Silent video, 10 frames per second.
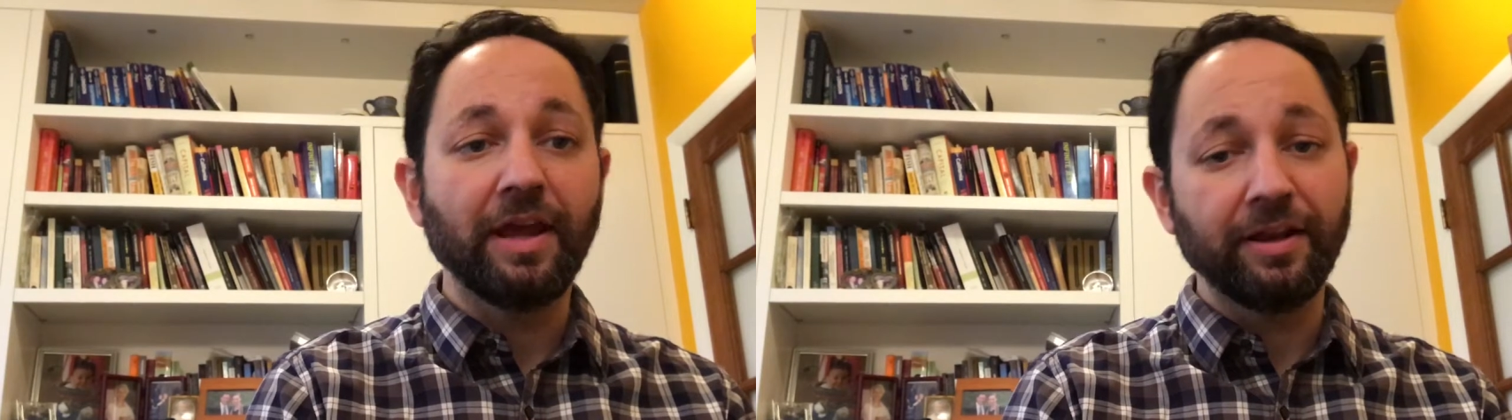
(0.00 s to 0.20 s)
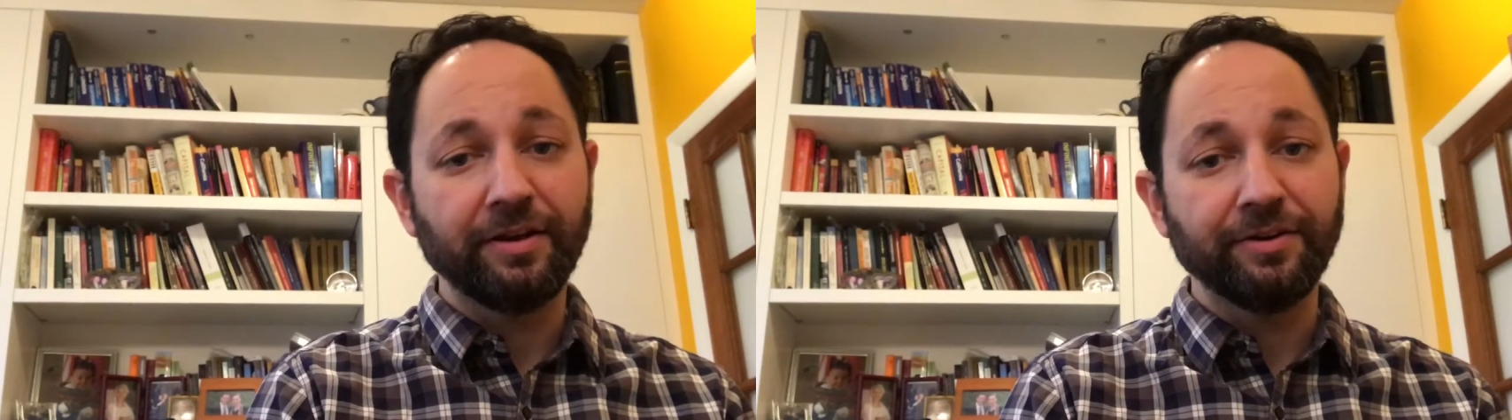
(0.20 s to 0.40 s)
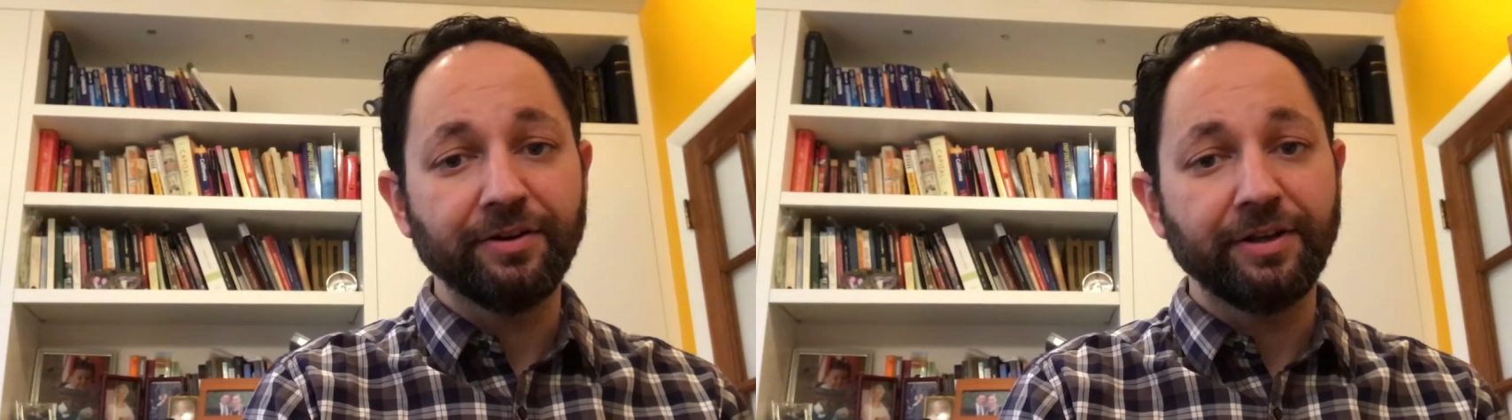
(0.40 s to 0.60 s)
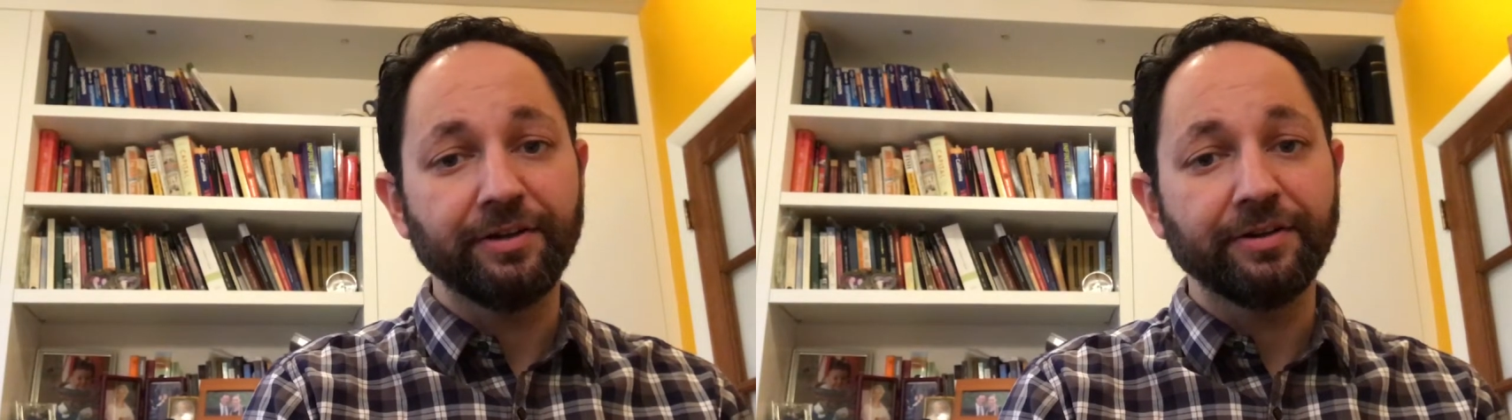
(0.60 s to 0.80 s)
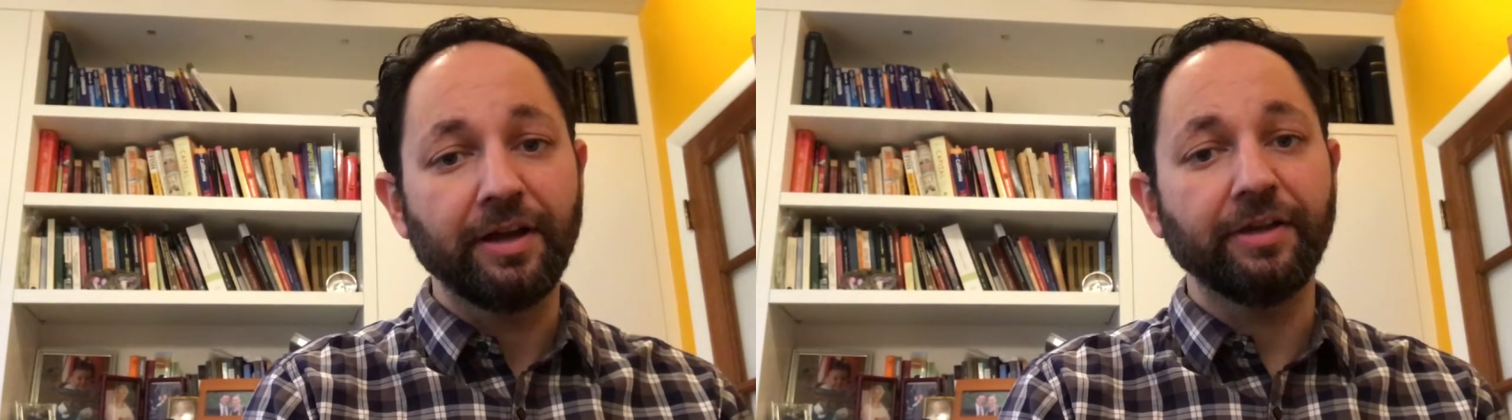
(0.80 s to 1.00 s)
editor
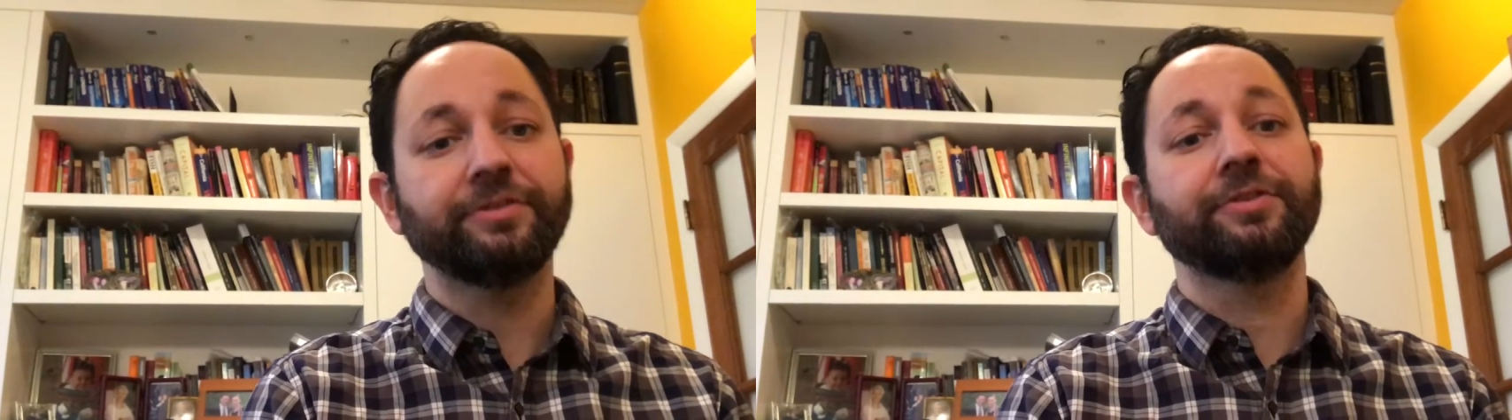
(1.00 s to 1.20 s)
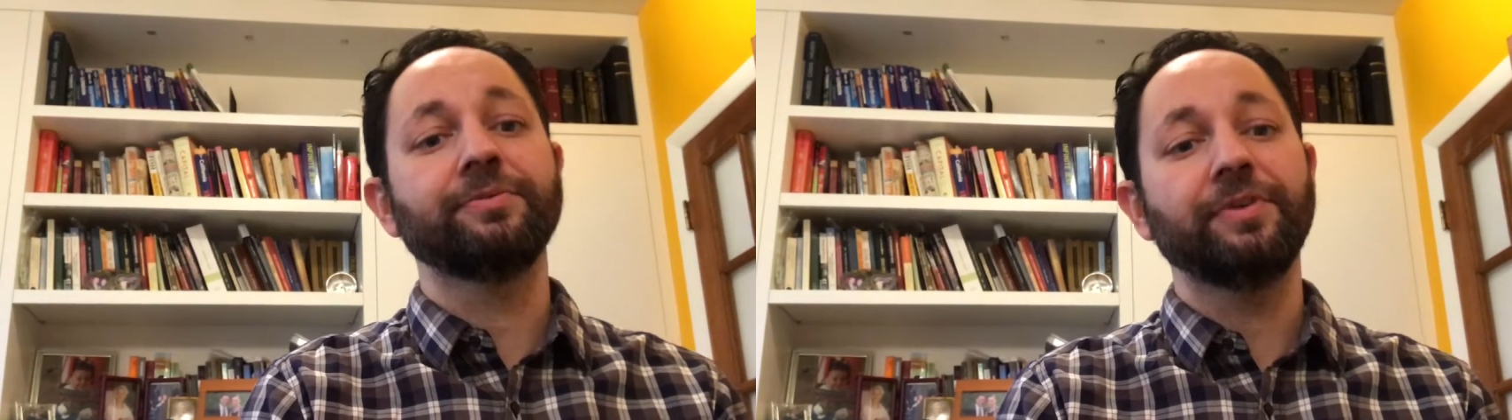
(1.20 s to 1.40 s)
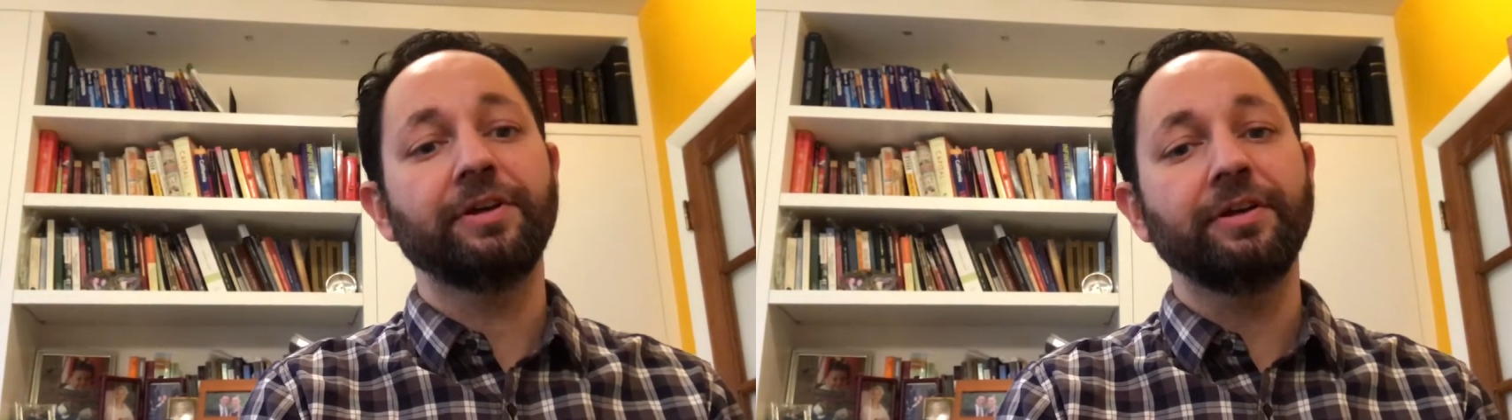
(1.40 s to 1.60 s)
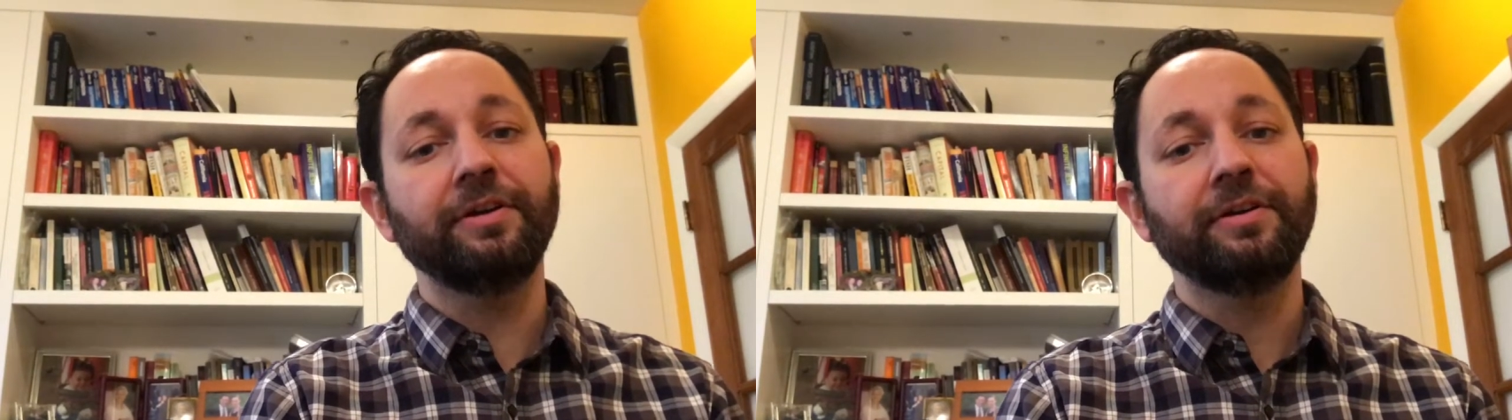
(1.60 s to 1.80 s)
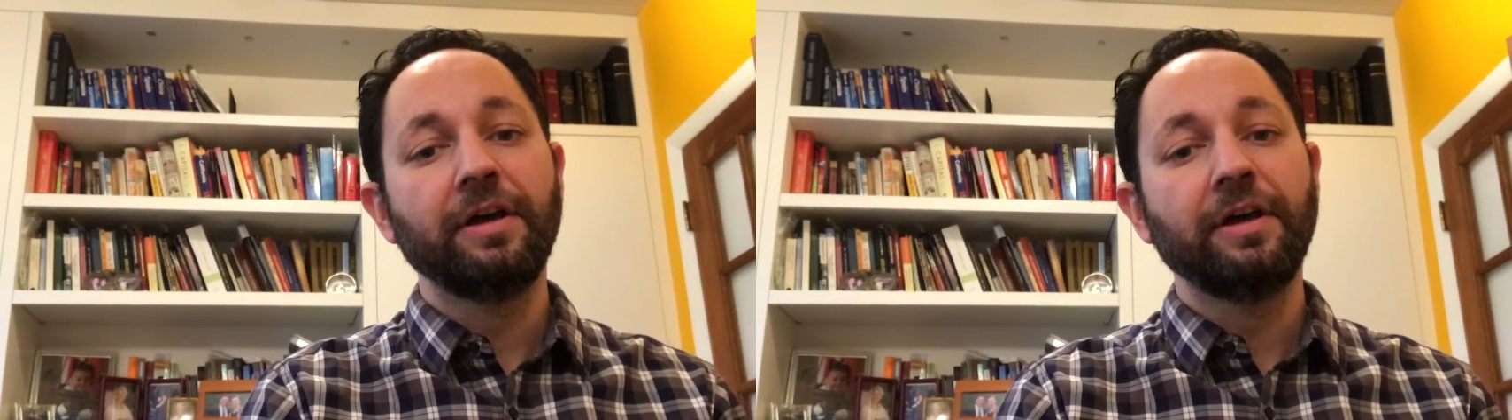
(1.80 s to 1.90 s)
here at DermVEDA,